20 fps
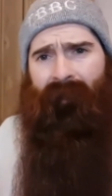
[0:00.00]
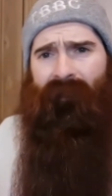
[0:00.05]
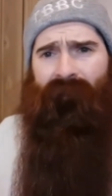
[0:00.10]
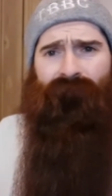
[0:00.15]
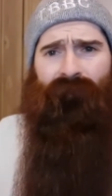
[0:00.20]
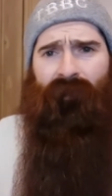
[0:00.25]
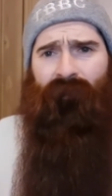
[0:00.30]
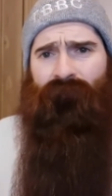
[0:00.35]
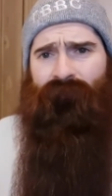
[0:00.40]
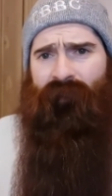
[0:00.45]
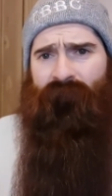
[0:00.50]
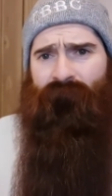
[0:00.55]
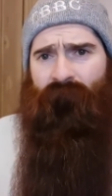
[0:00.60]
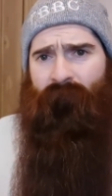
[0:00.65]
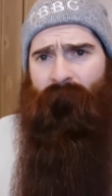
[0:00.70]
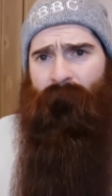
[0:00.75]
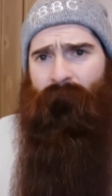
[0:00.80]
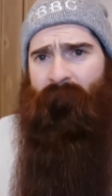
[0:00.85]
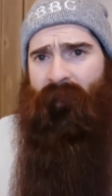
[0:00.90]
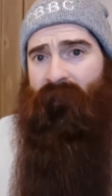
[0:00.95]
I get to try loads of
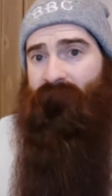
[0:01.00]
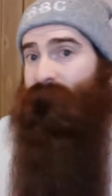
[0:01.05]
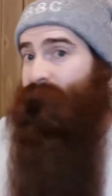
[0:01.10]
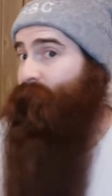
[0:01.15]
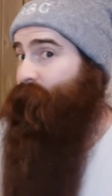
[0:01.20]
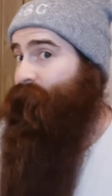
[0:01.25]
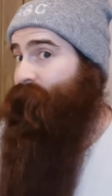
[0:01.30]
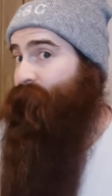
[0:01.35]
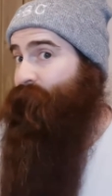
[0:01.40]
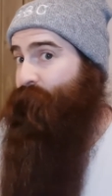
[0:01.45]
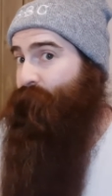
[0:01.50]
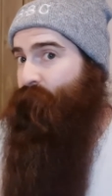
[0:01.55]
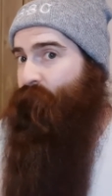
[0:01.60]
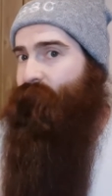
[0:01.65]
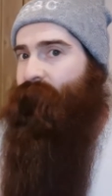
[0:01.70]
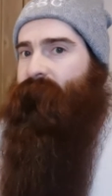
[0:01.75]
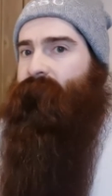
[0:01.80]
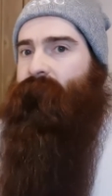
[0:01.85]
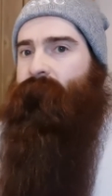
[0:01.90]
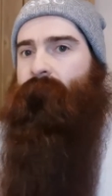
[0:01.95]
different beers from loads of different
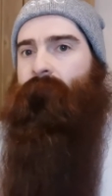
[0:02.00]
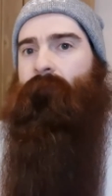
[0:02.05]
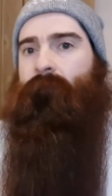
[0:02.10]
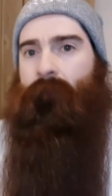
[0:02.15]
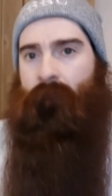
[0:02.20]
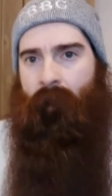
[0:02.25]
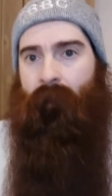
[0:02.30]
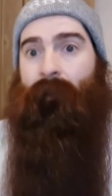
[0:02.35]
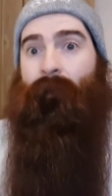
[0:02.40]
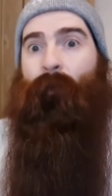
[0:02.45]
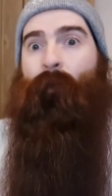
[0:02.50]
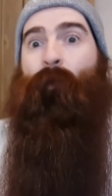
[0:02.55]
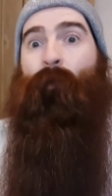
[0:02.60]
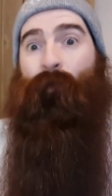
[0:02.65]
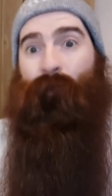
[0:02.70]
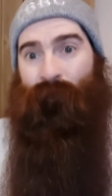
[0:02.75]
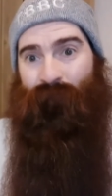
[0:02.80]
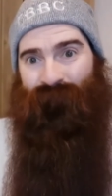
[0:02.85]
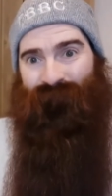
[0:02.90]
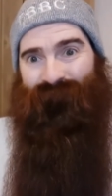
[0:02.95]
breweries, so hey,
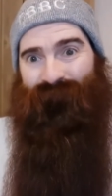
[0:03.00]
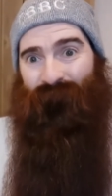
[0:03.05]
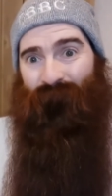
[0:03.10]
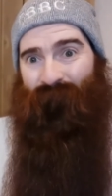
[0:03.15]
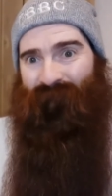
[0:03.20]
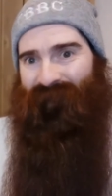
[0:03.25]
it's a